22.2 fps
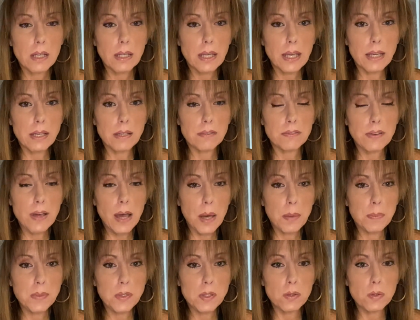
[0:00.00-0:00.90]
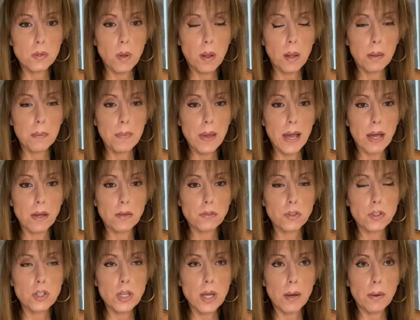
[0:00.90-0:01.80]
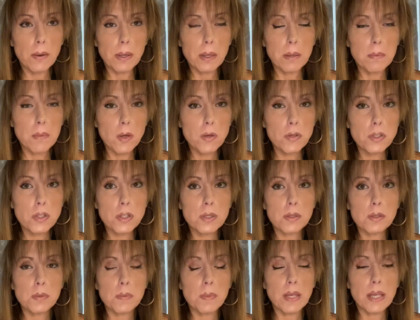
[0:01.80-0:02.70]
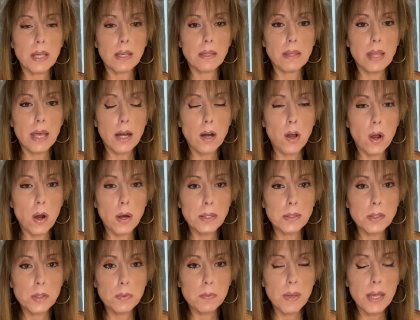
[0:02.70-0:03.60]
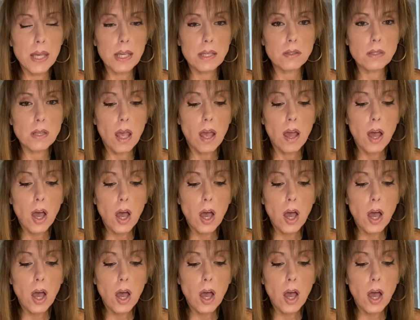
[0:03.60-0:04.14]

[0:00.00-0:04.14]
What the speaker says: King of Cups is all about sharing emotions, being in that heart space,